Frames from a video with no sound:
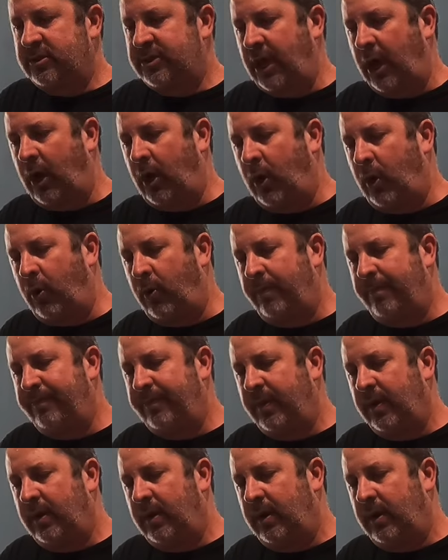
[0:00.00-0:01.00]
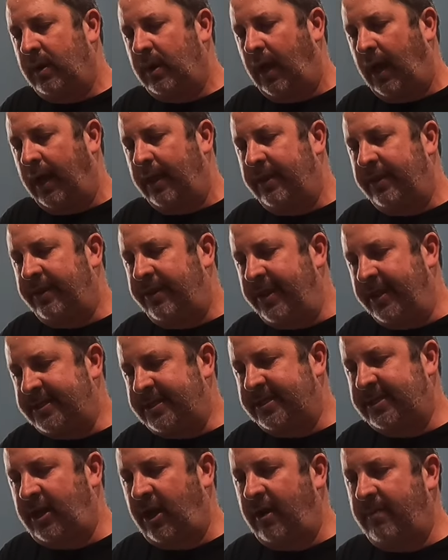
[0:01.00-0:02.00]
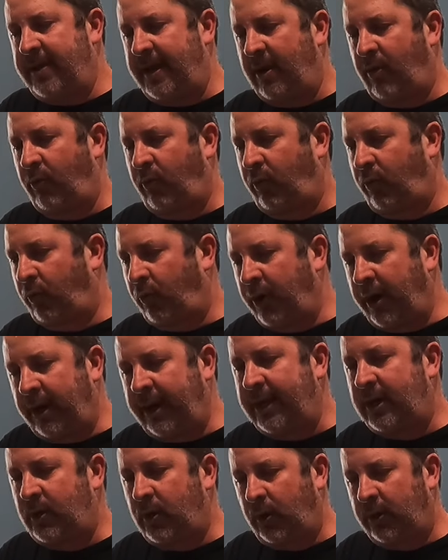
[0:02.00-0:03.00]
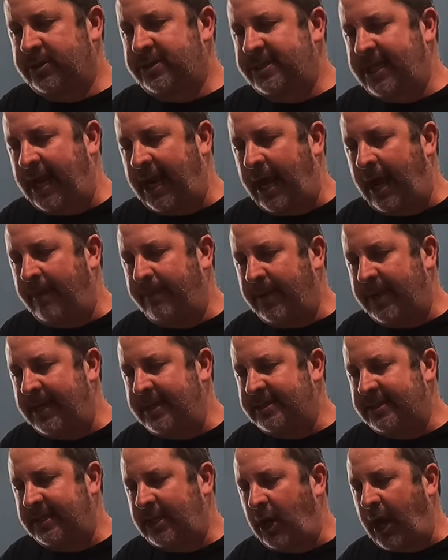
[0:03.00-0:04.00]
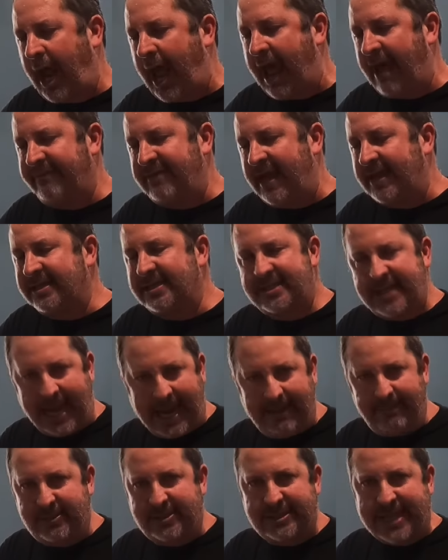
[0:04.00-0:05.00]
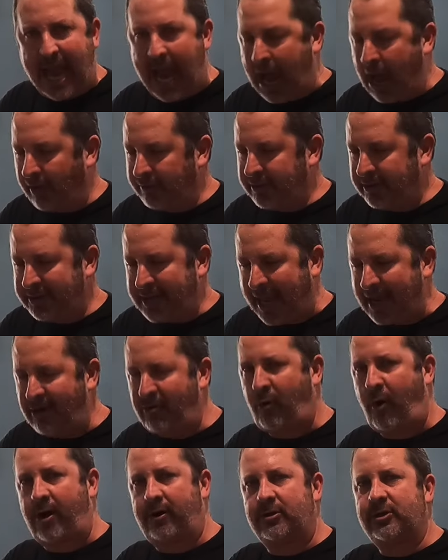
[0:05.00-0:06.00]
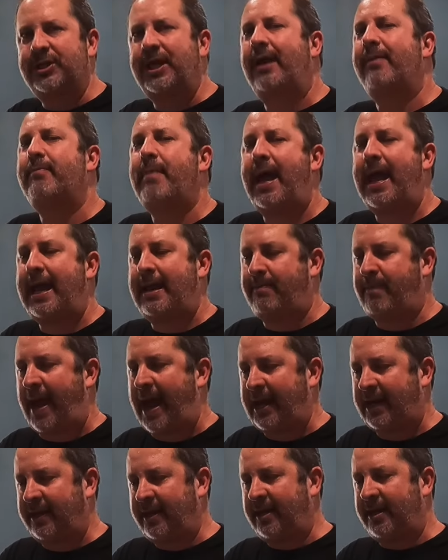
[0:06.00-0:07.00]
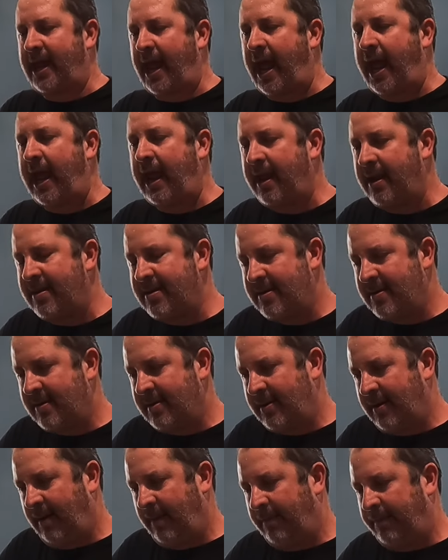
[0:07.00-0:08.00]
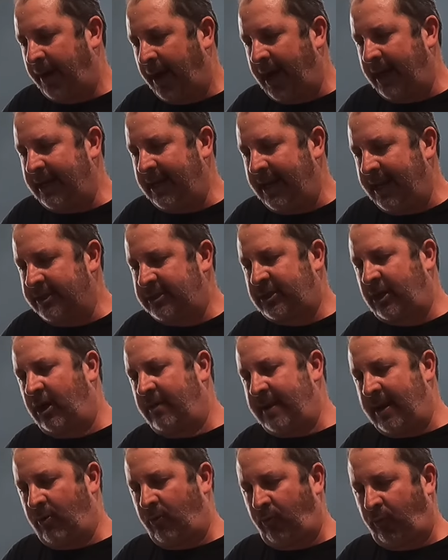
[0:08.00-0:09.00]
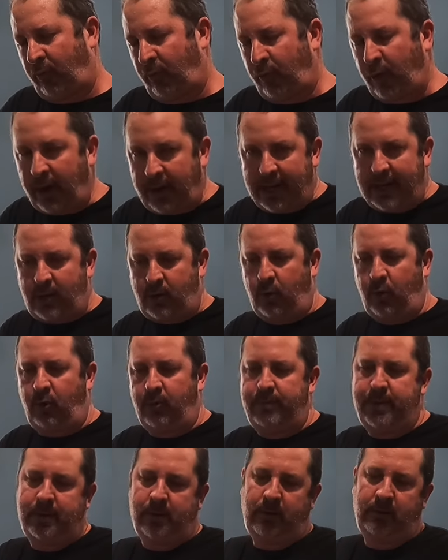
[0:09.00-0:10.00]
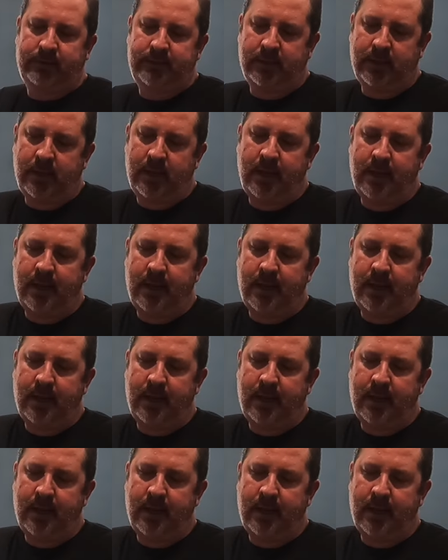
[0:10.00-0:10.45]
So this is going to be a really cool setup. He's going to have that same sound that Quadrajet made back in the day, but it's going to be a really cool build.